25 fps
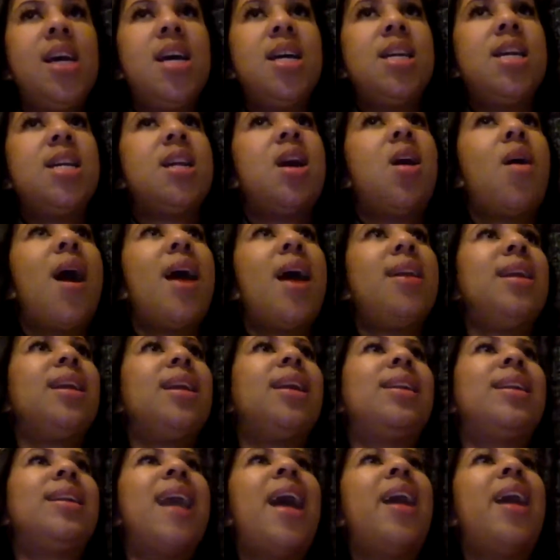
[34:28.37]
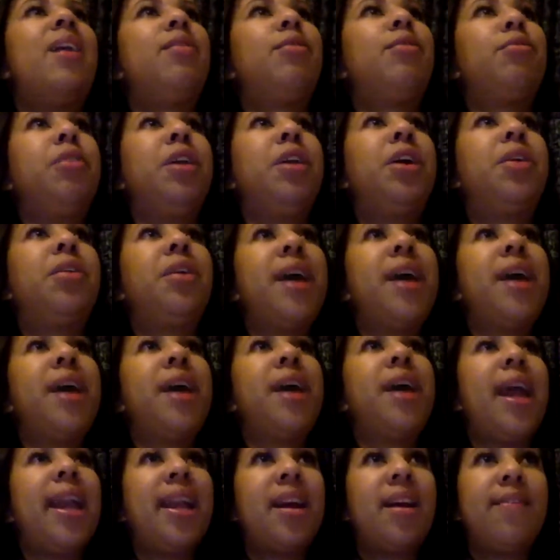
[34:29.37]
You know, I did a lot of
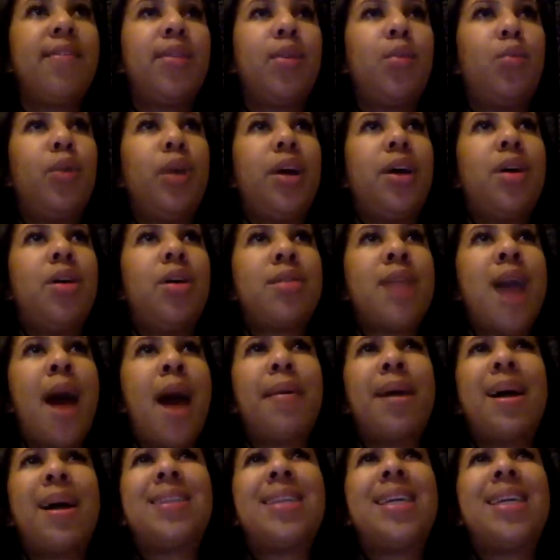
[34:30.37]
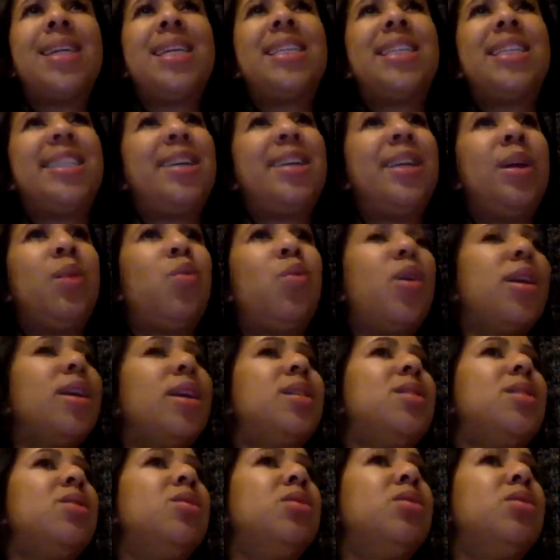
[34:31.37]
recreating of the wheel, not because I necessarily wanted to,